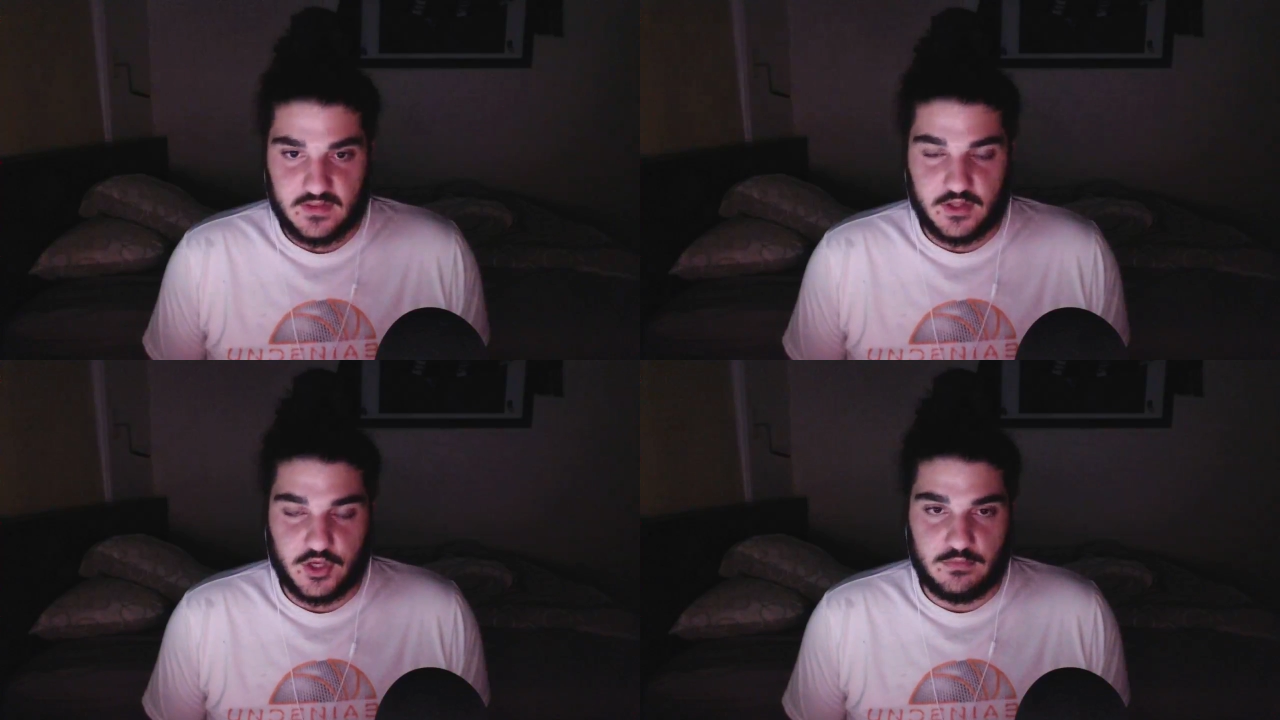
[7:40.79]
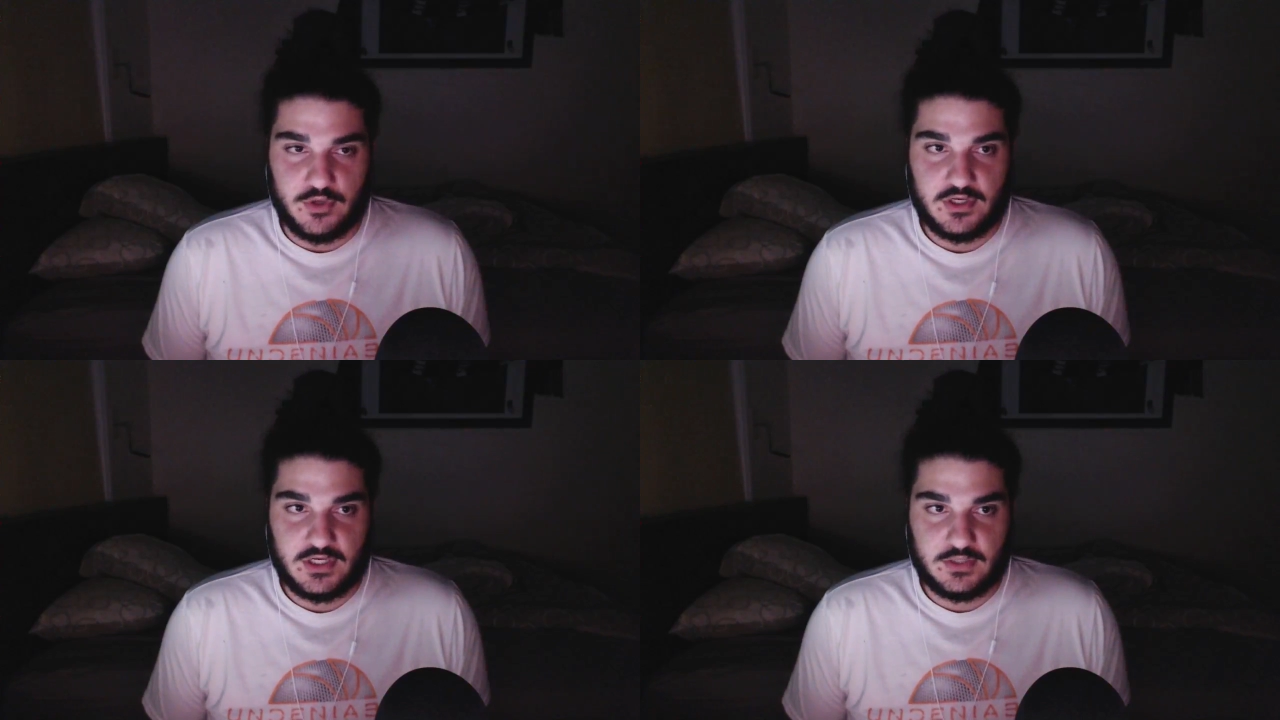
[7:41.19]
the
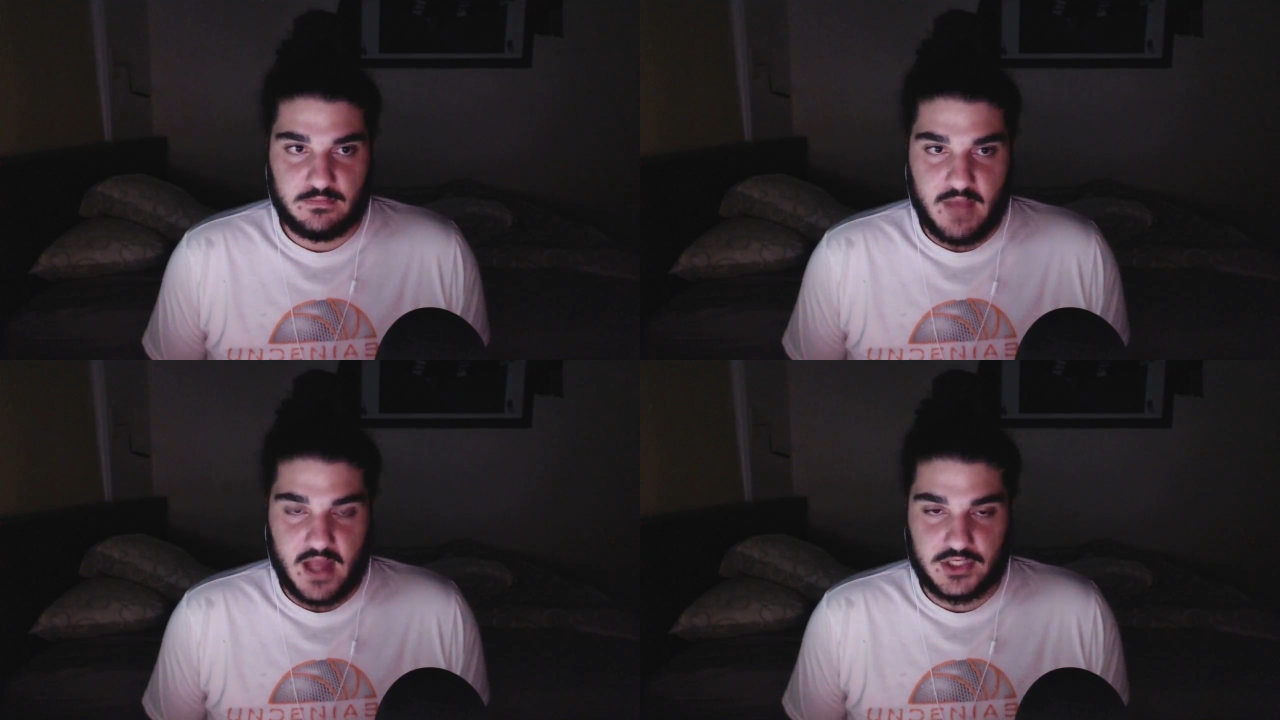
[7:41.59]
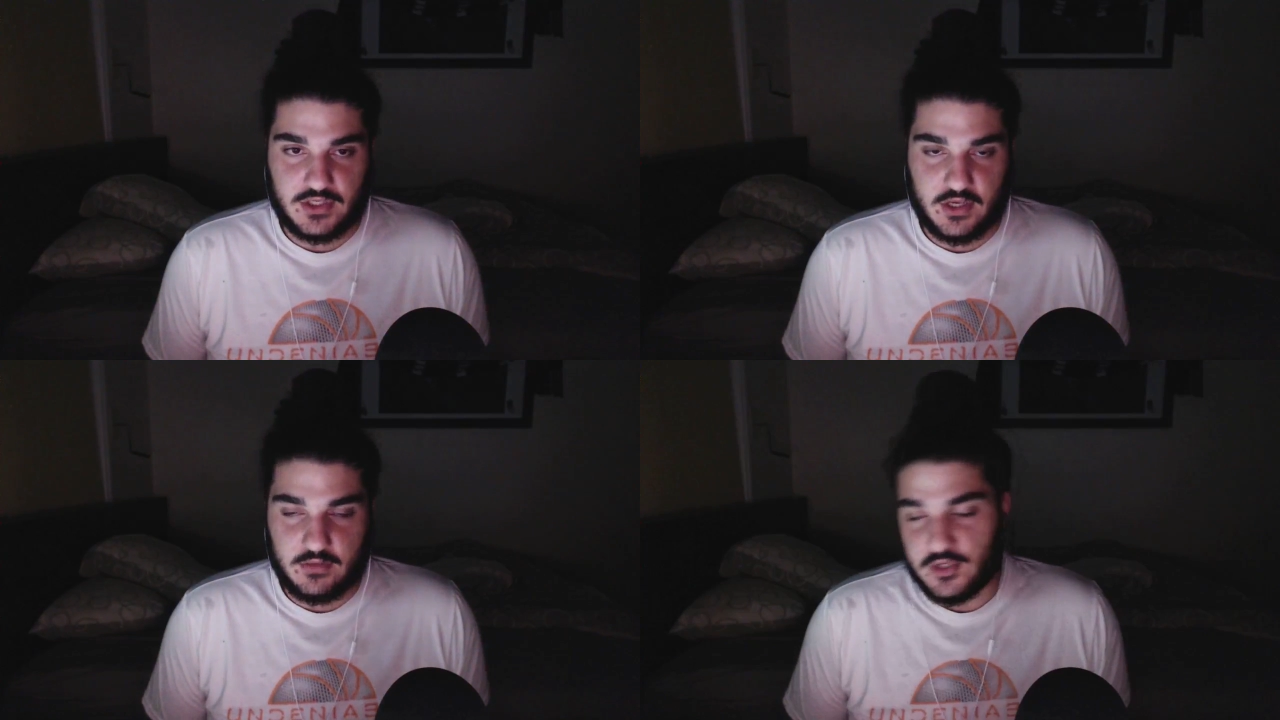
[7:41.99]
community
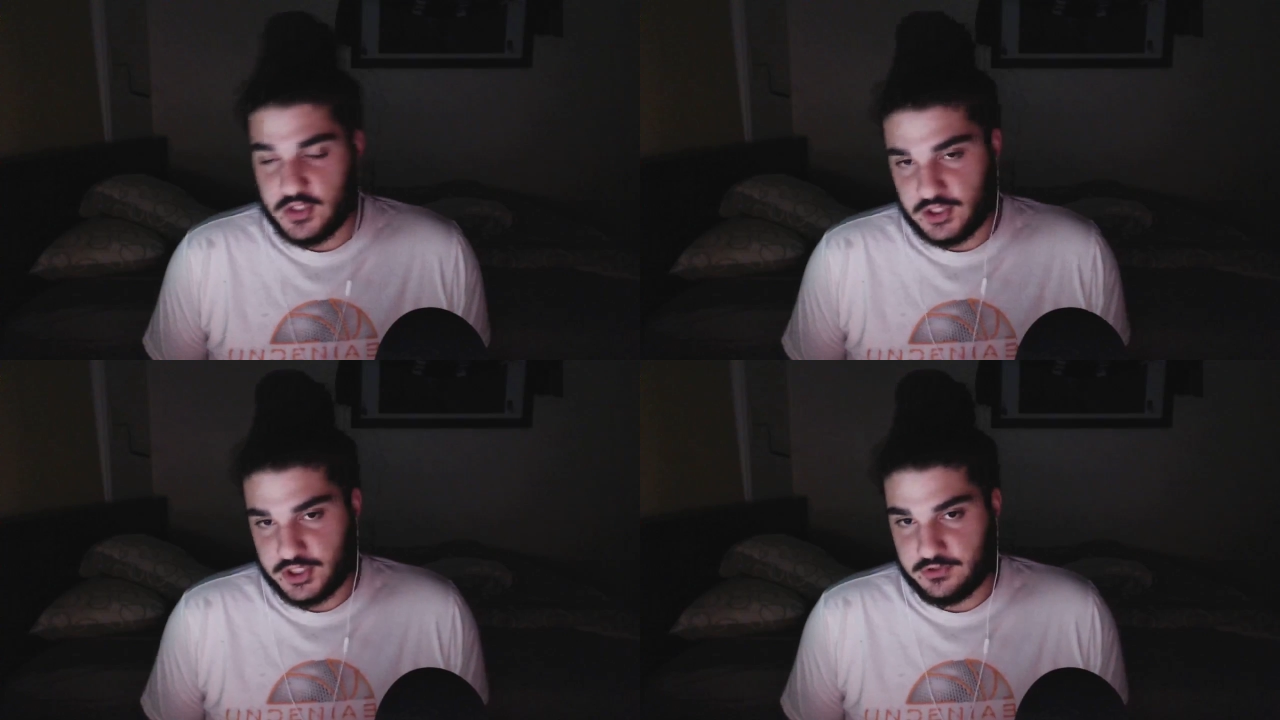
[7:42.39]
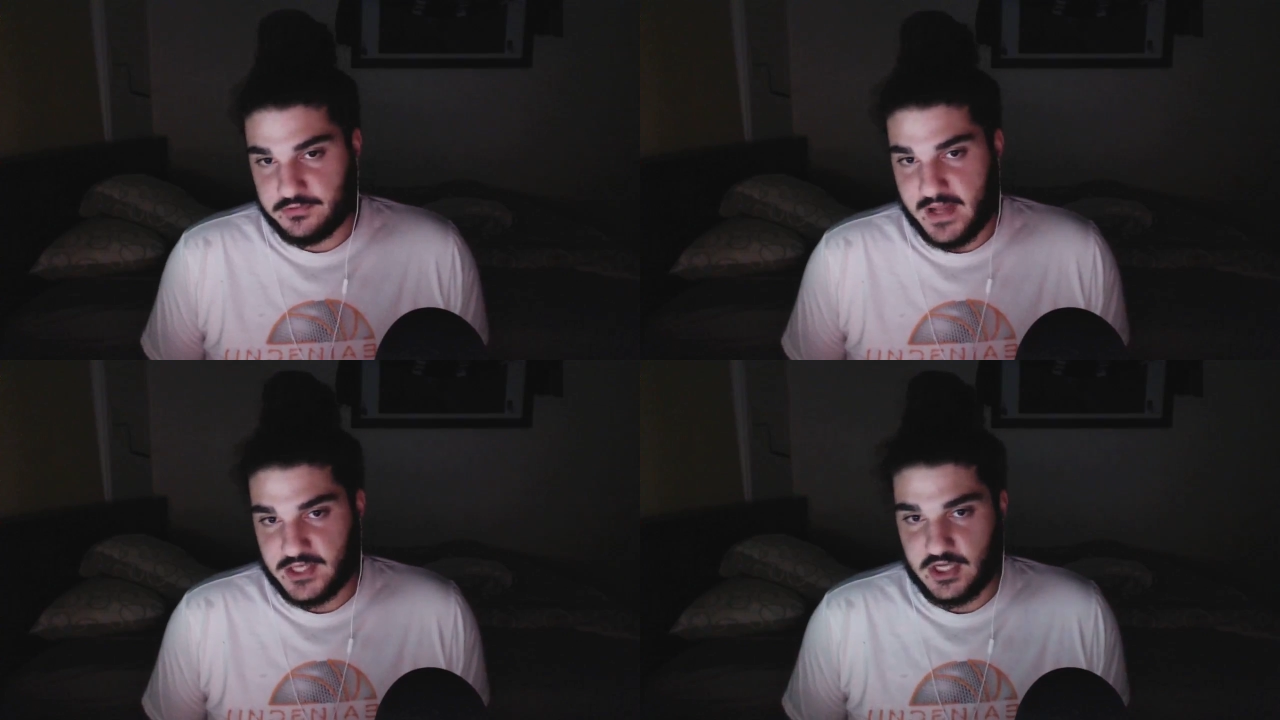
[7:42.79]

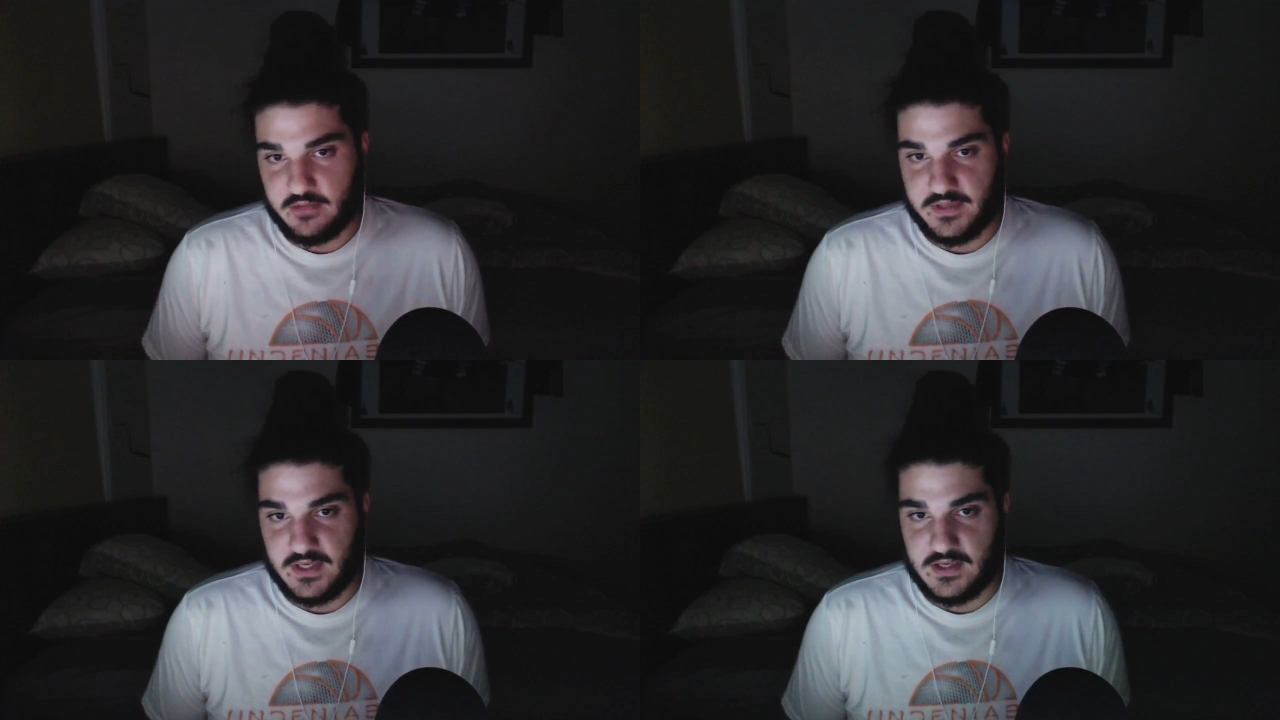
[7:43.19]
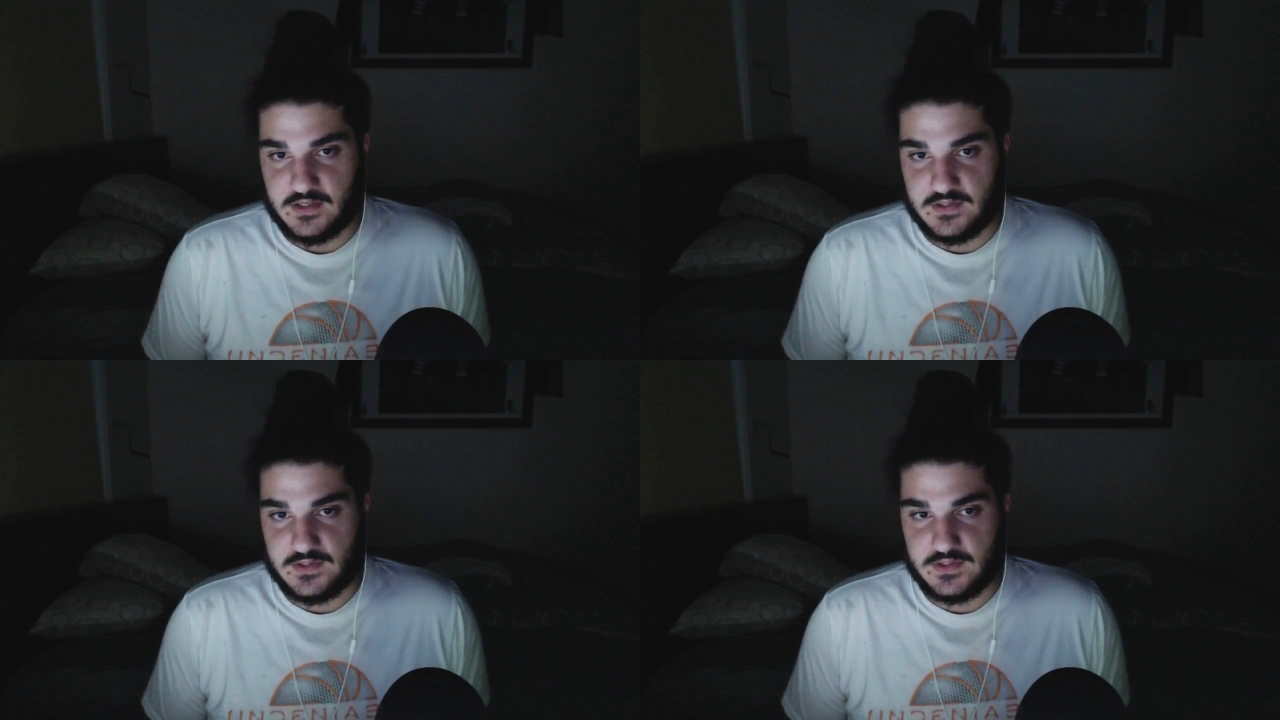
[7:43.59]
shield matchup
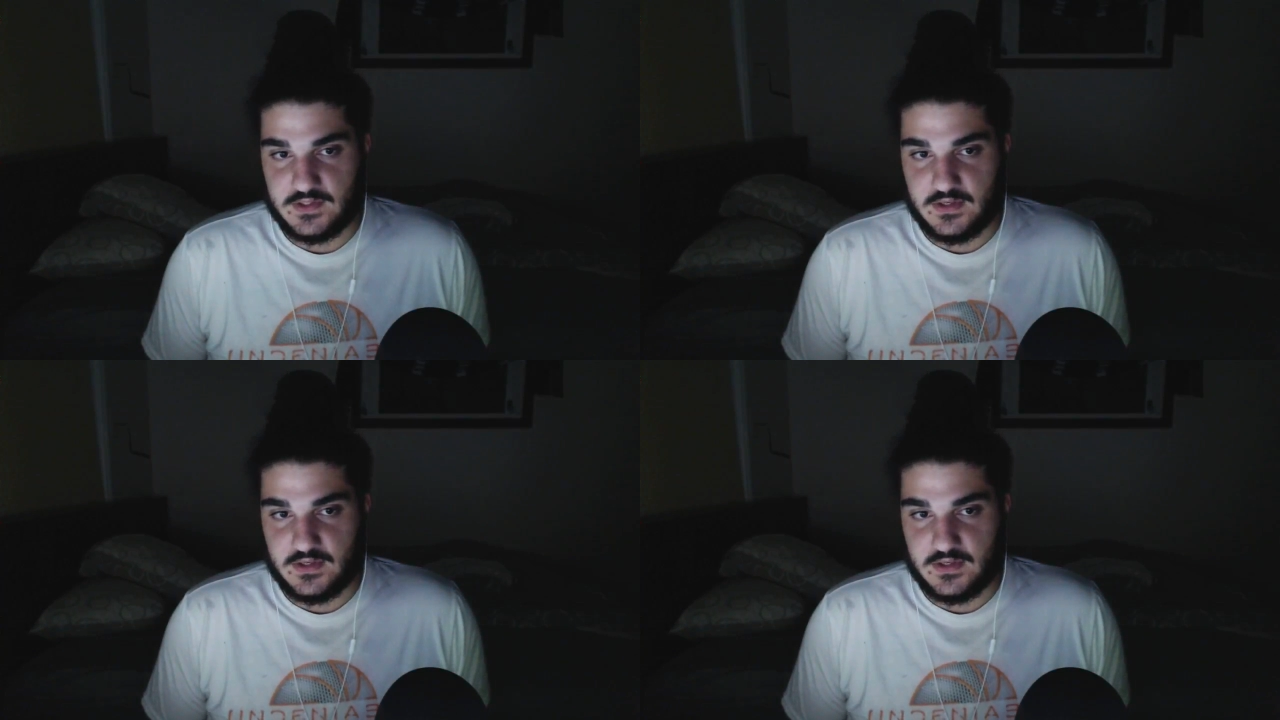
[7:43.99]
is